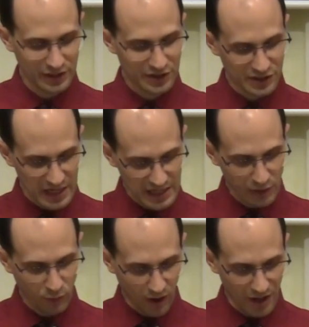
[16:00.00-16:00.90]

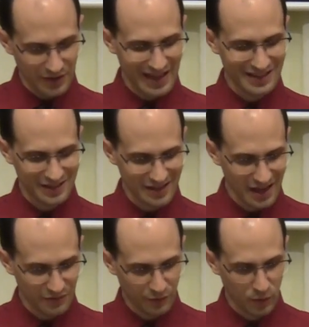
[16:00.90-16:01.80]
exceeding wroth, and
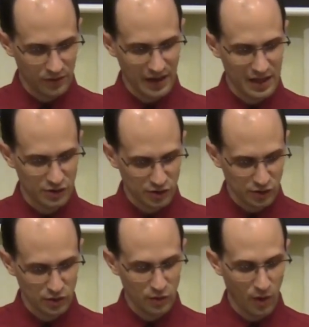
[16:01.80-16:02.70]
sent forth and
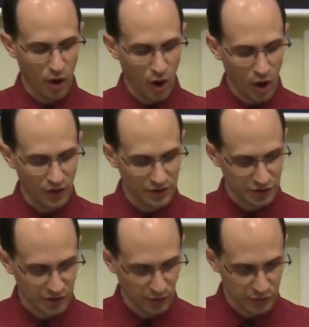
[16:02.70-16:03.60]
slew all the
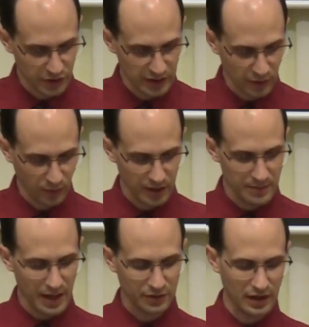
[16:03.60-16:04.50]
children that were in
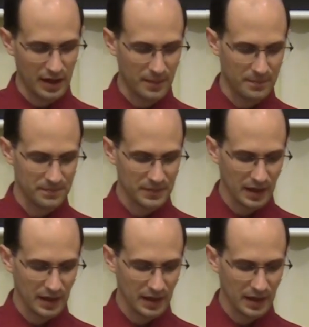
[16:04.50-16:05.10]
Bethlehem,